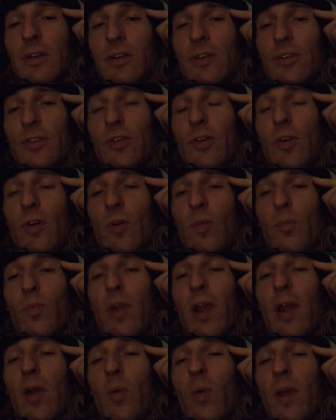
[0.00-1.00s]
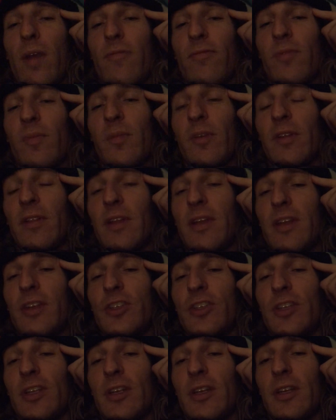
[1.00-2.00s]
So break away from
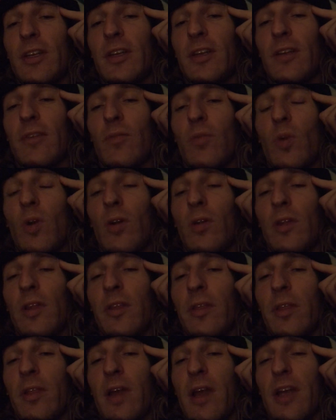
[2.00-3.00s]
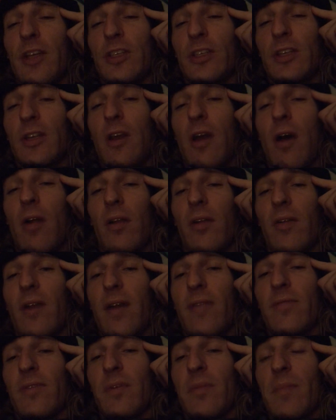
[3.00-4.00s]
religion and the worldly flesh and the
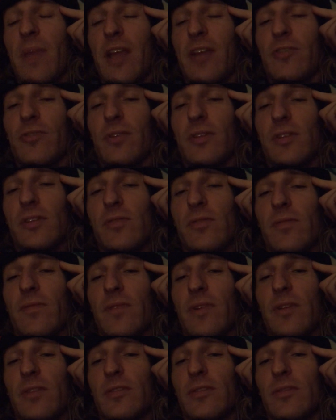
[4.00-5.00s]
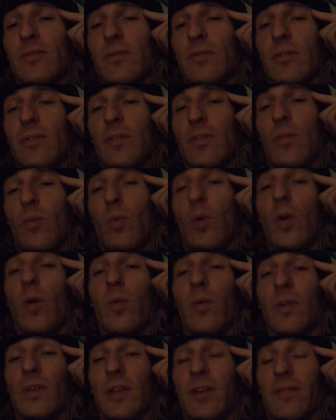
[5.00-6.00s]
holographic matrix universe world
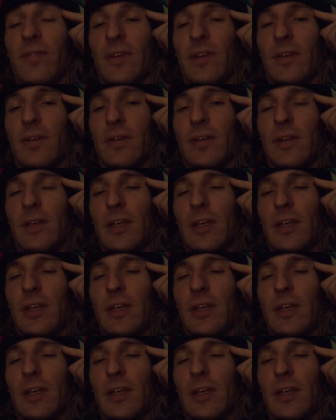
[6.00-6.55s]
we're living in.